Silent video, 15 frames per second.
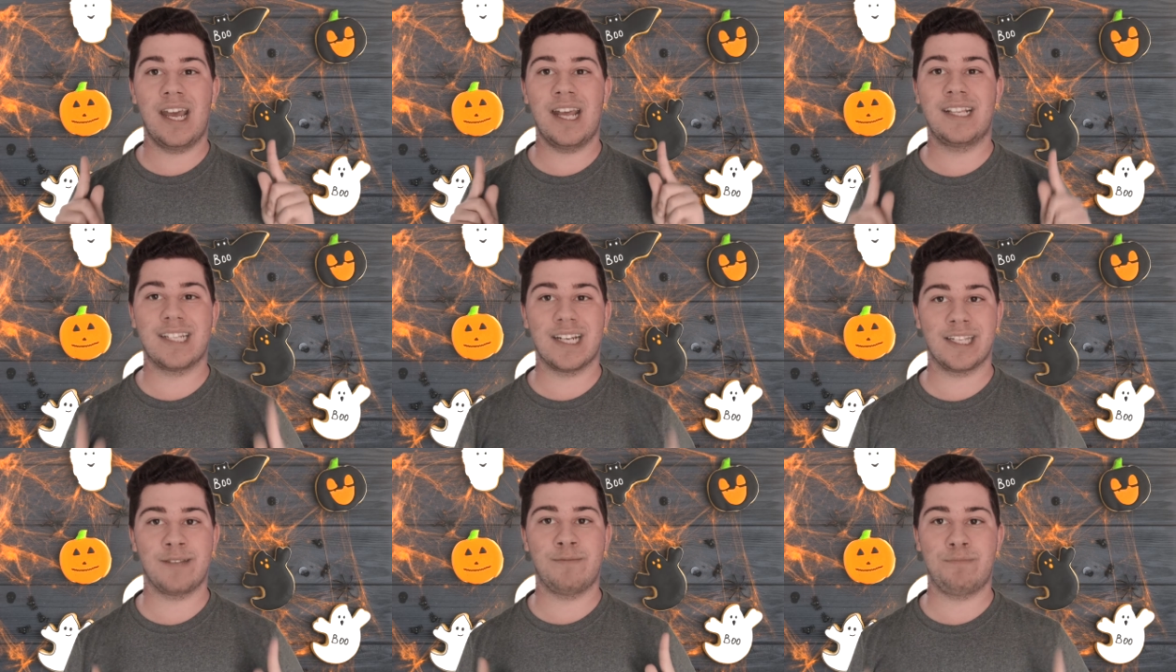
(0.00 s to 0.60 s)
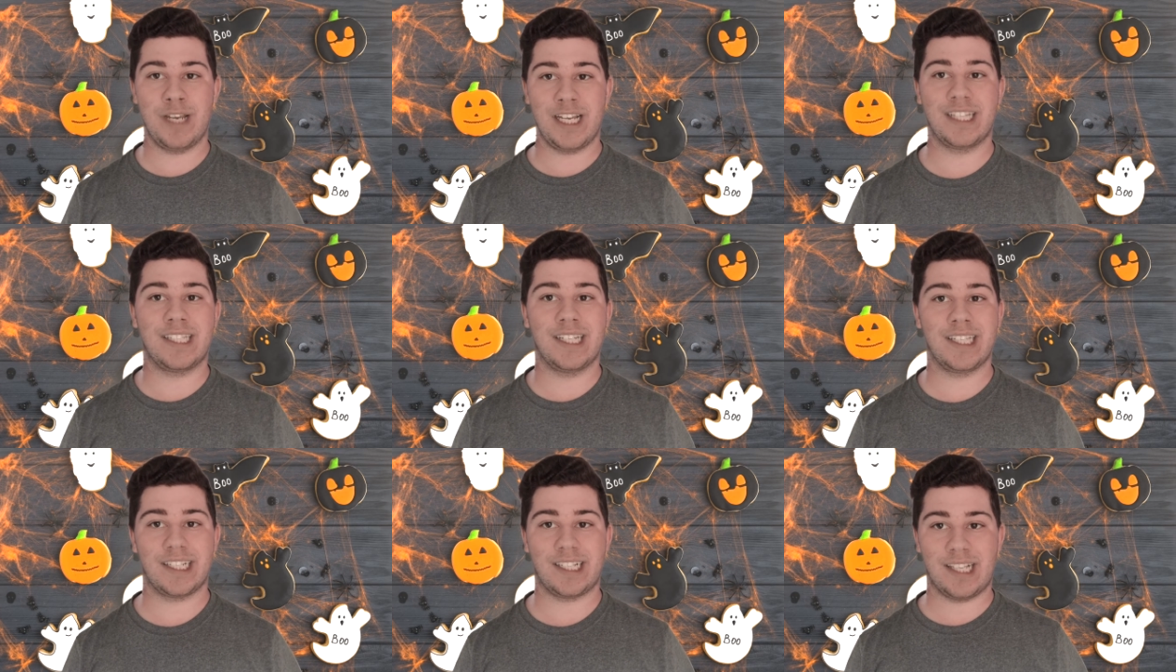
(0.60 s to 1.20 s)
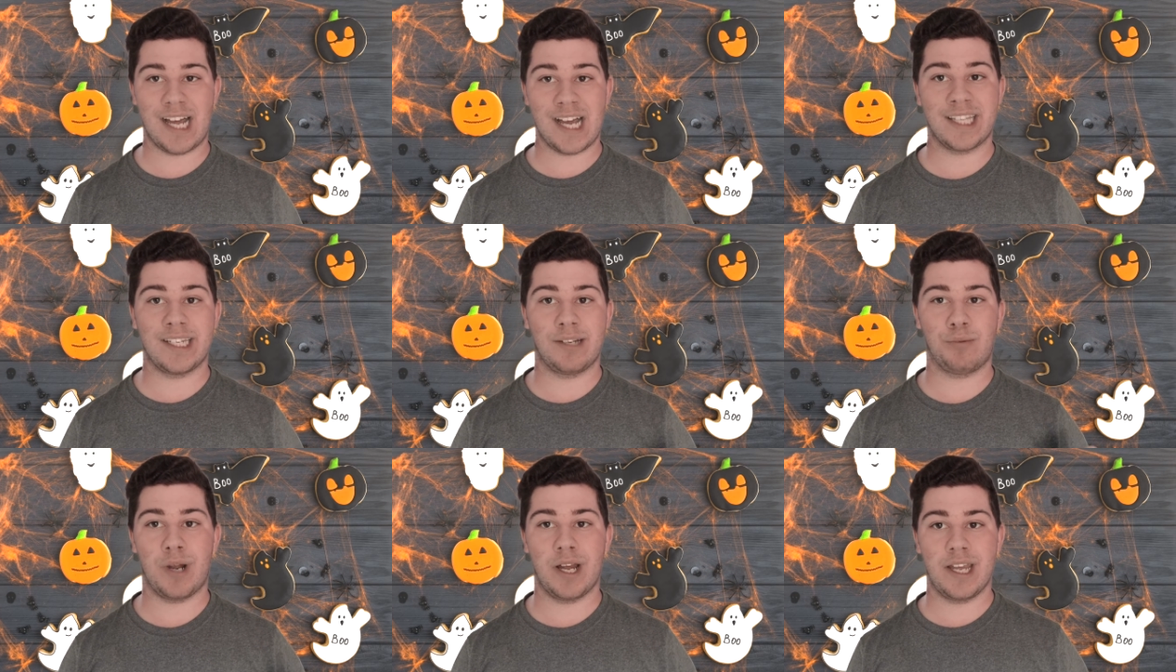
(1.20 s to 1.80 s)
it doesn't beat this
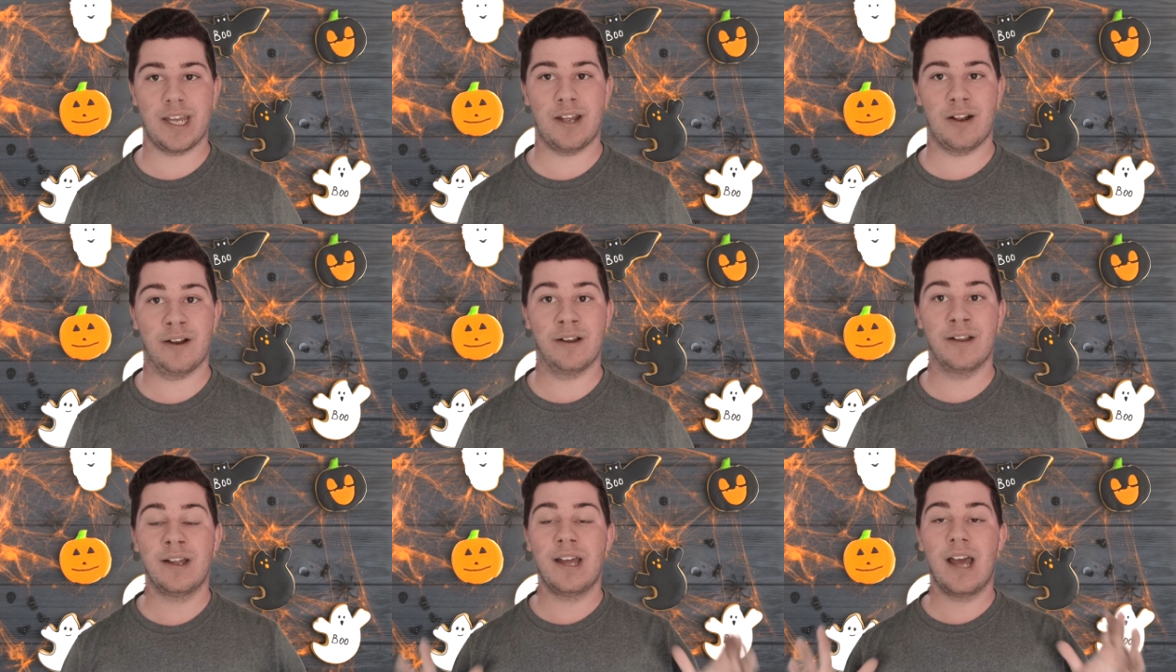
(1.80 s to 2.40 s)
classic right here.